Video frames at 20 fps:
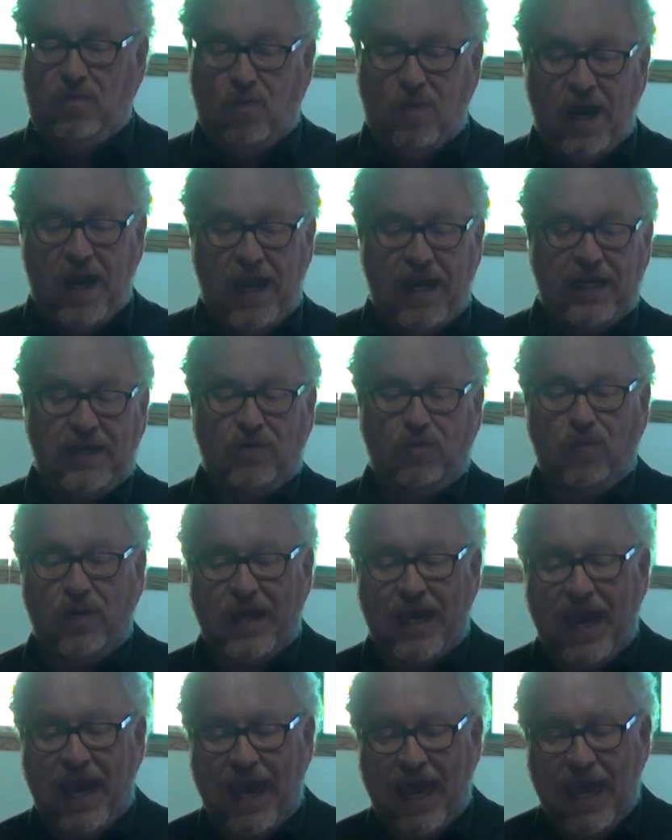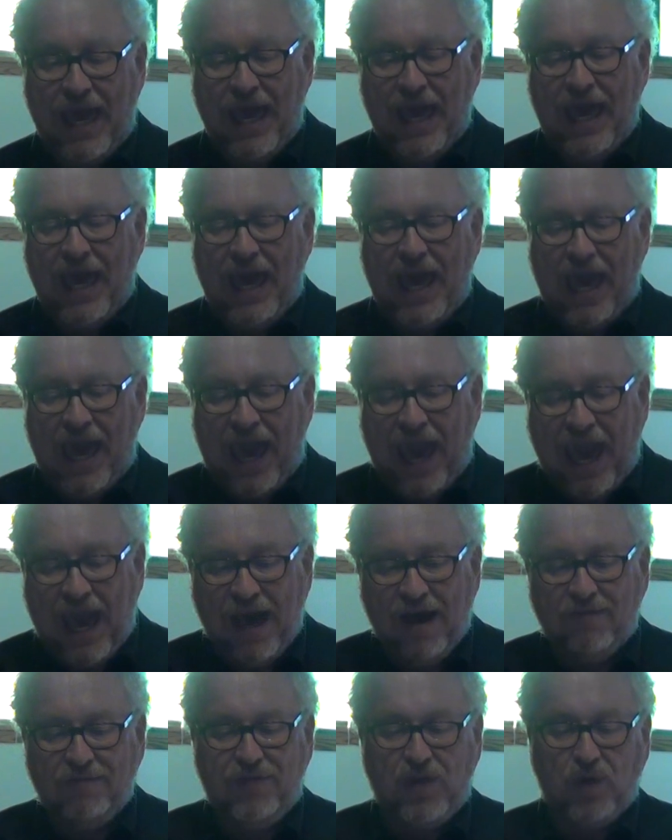Why did we
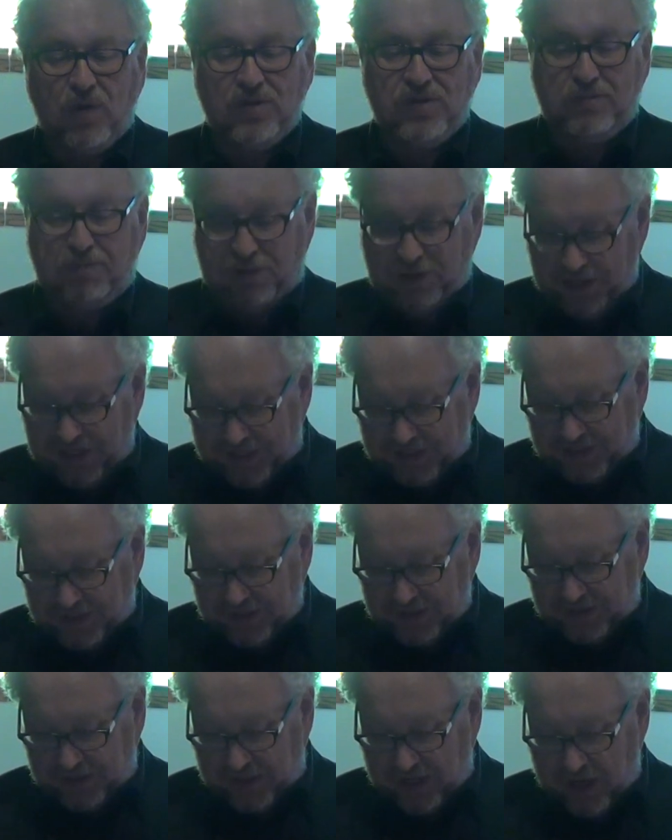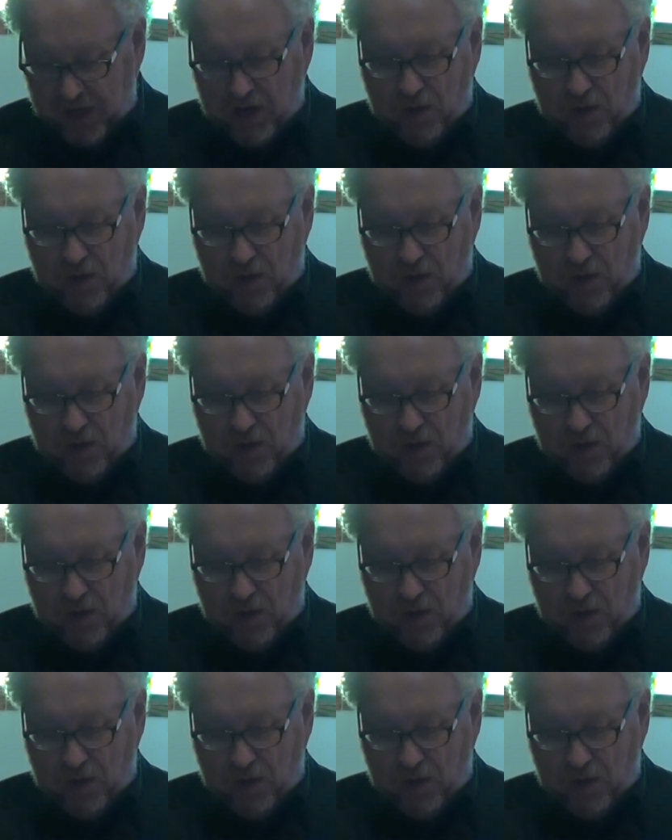have those places?